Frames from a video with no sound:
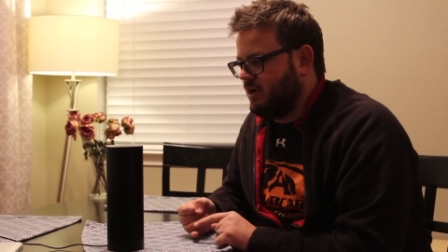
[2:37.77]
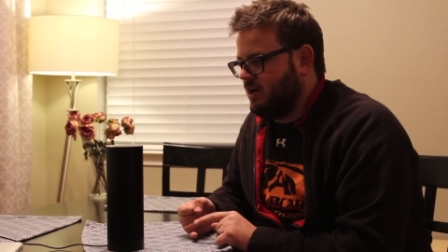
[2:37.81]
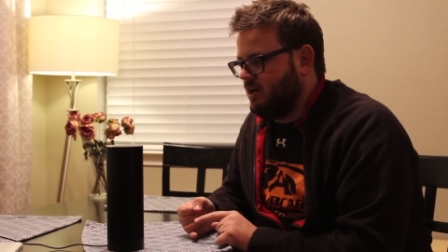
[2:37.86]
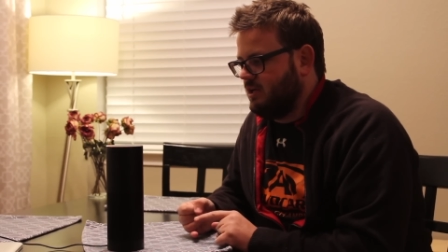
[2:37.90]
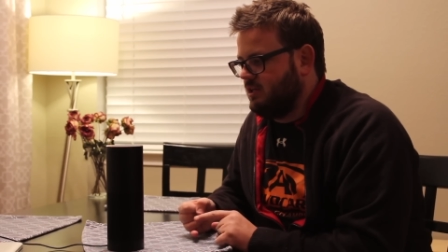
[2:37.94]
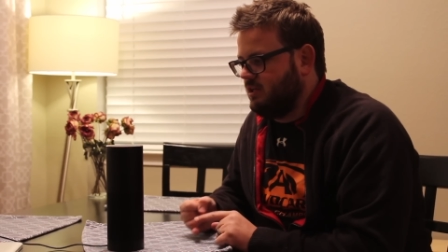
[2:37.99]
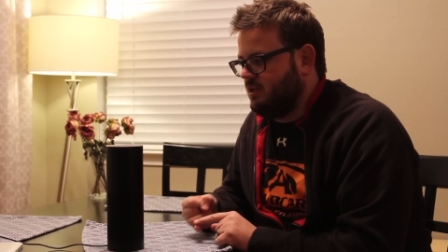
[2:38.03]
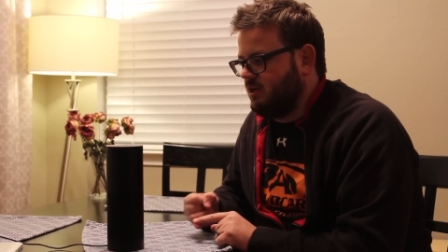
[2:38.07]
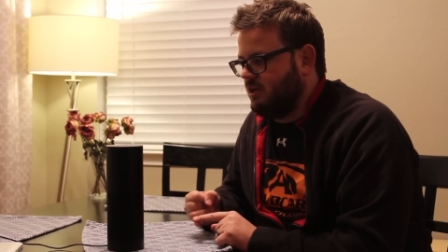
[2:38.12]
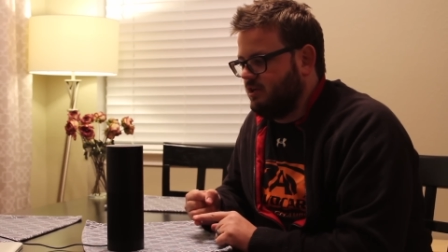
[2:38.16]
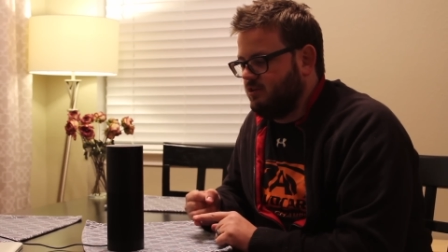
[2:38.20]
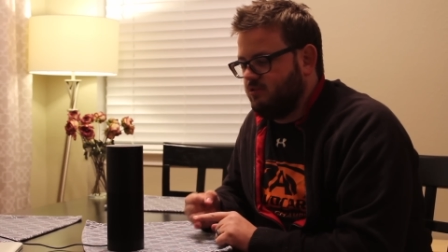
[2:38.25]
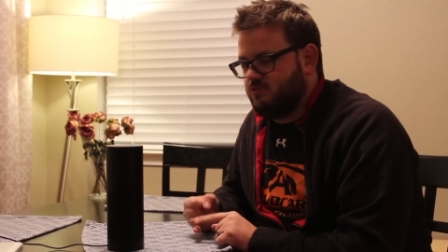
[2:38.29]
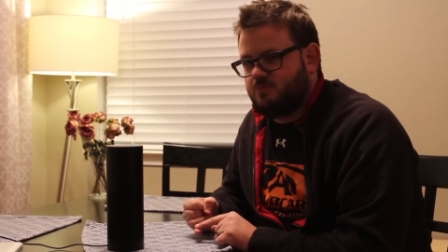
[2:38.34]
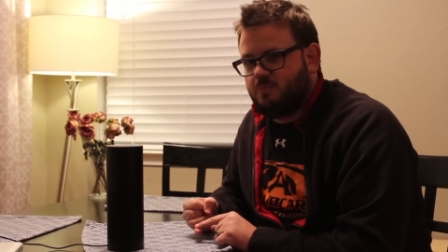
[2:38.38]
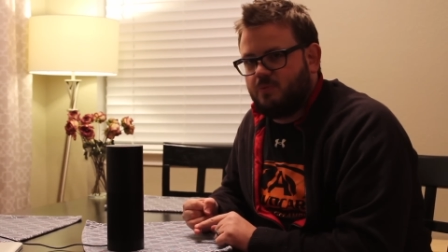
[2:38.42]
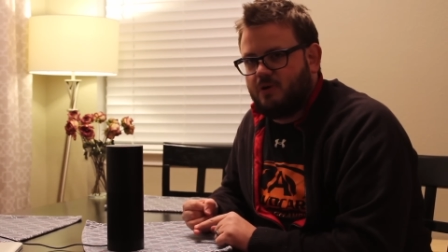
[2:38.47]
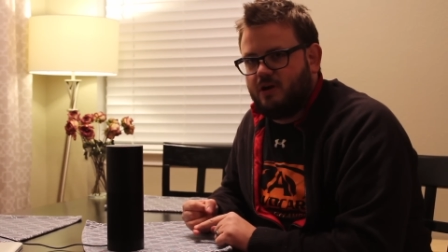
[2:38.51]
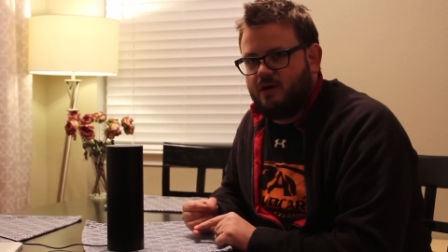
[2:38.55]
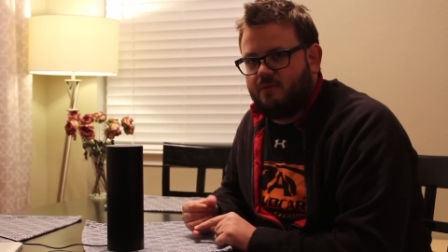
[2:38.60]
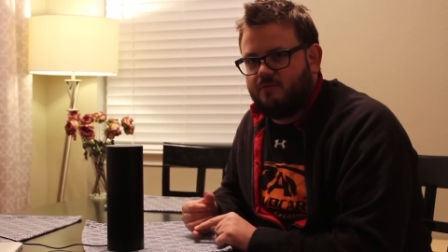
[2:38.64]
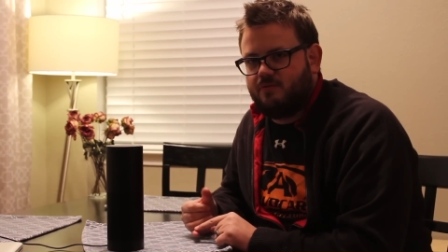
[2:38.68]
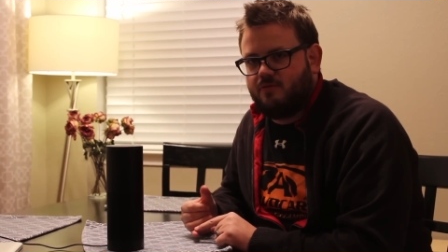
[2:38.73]
I, I use
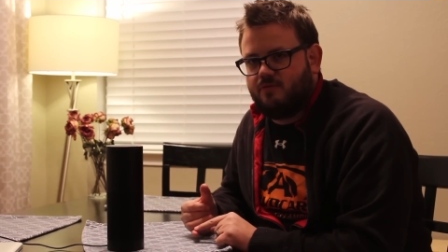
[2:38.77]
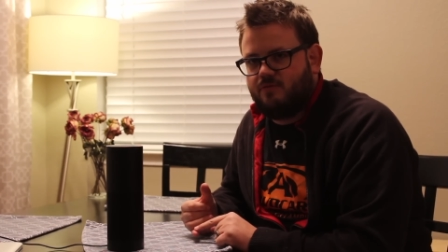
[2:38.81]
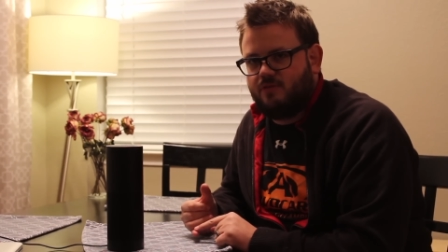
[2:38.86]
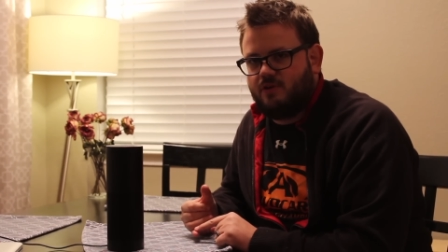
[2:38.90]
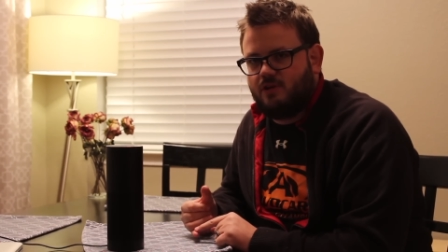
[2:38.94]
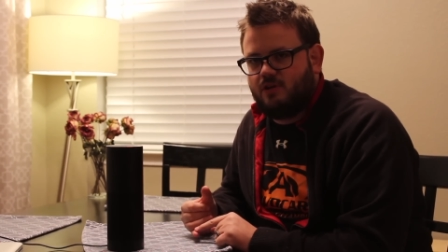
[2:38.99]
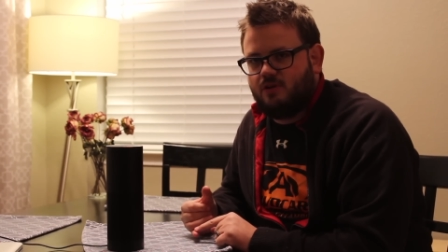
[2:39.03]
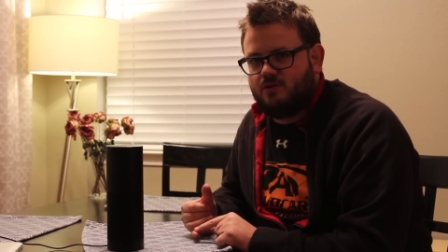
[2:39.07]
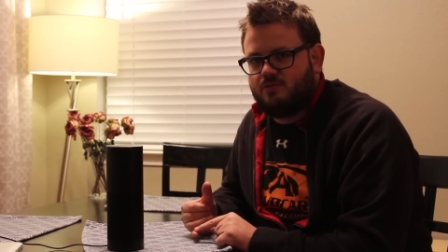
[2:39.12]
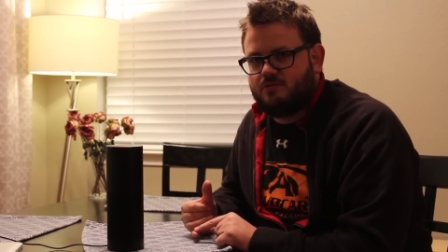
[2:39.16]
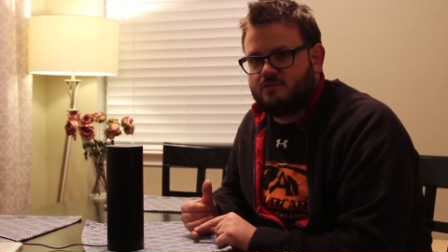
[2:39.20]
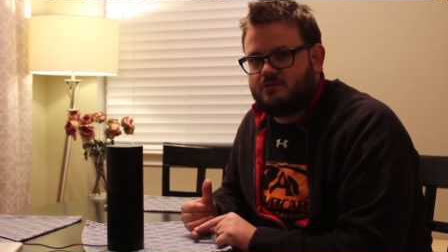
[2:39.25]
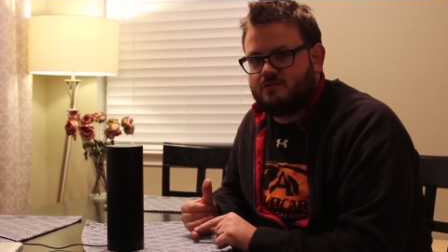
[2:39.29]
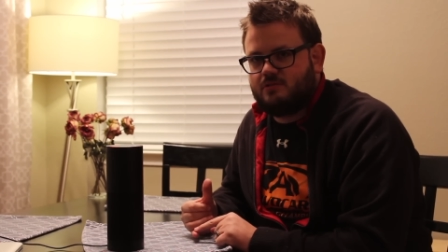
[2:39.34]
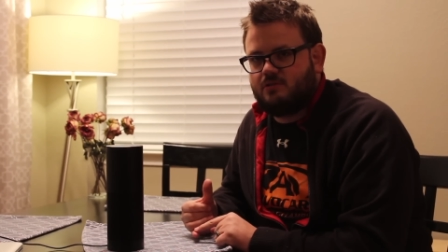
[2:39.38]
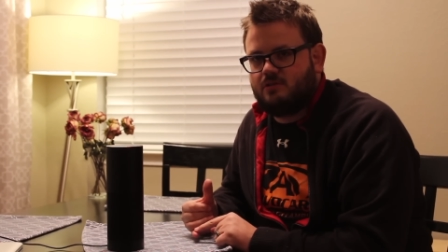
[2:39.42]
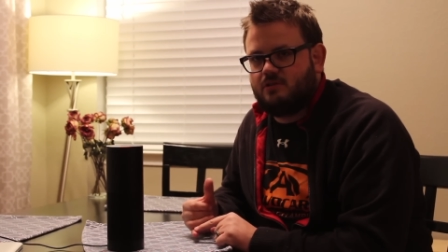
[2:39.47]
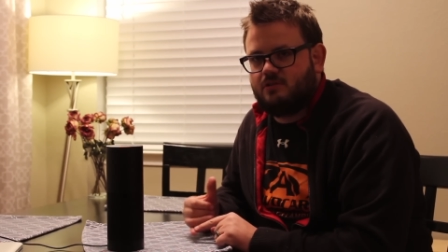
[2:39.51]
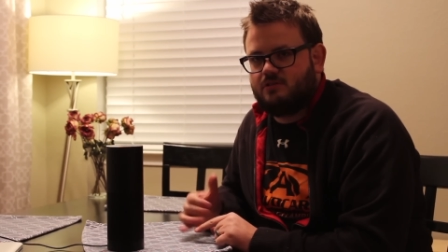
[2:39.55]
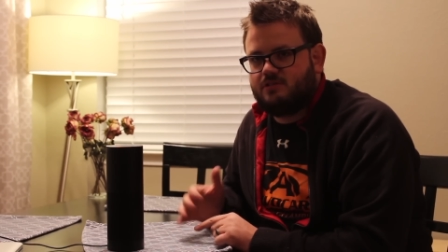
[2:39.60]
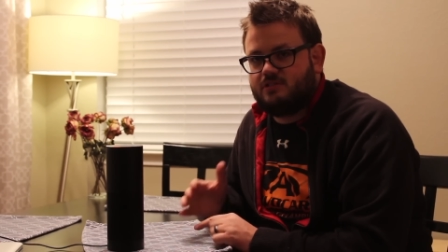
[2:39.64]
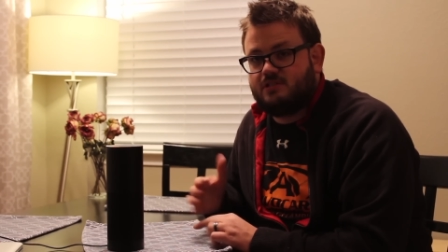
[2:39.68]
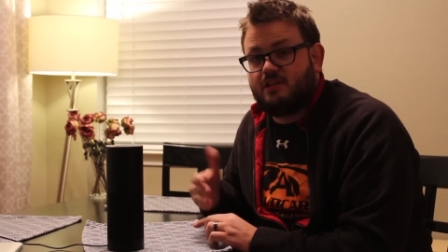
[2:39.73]
Prime for videos
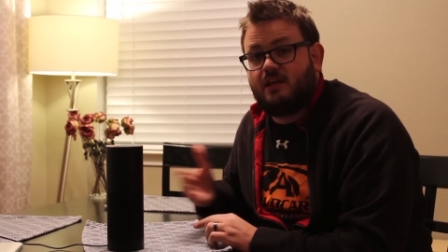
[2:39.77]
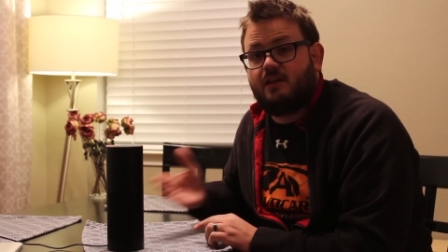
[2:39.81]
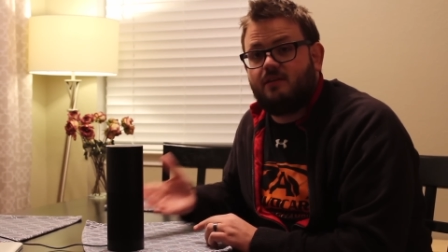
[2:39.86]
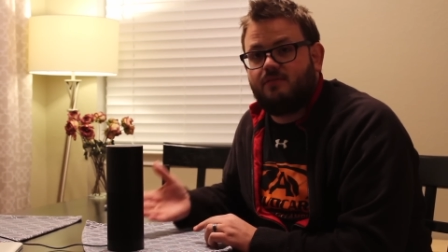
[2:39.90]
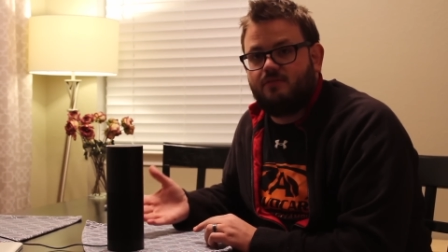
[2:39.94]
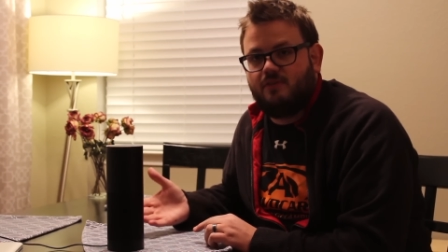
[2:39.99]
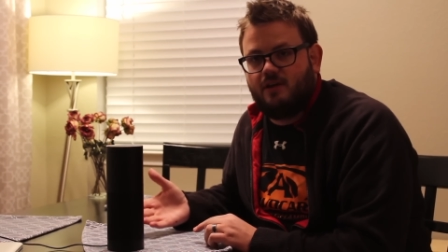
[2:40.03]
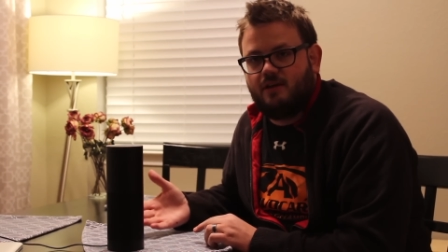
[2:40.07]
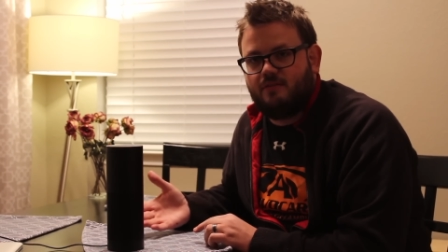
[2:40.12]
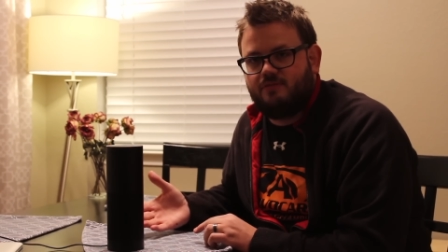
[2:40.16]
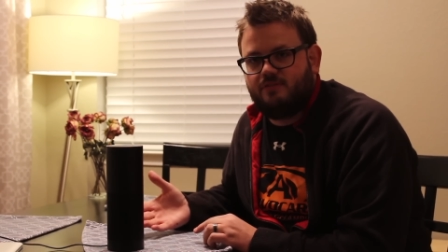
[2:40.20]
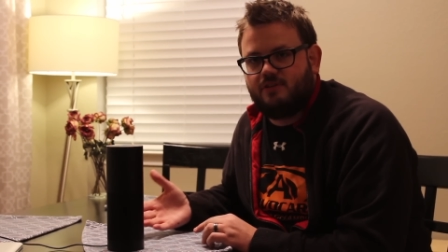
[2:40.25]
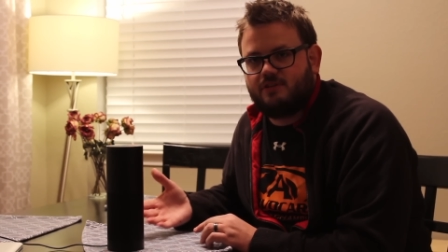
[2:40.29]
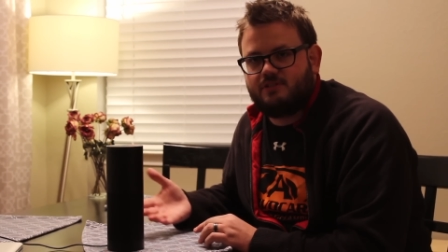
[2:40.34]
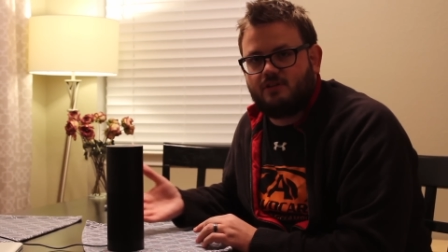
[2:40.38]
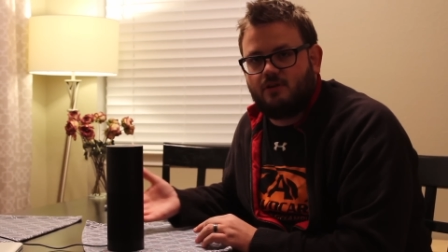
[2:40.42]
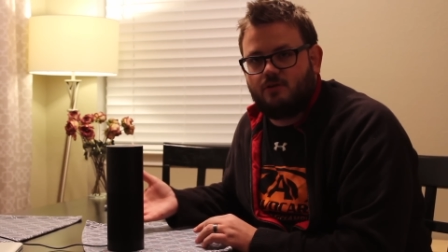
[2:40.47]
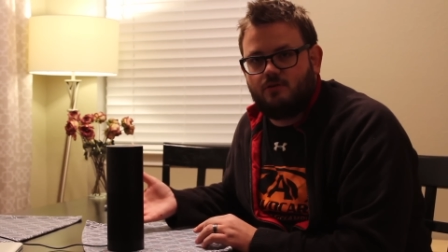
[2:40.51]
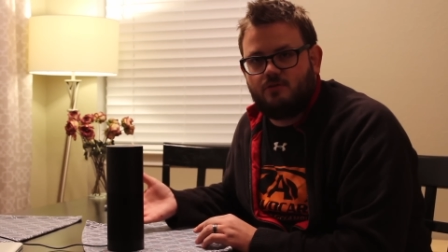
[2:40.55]
instead of Netflix.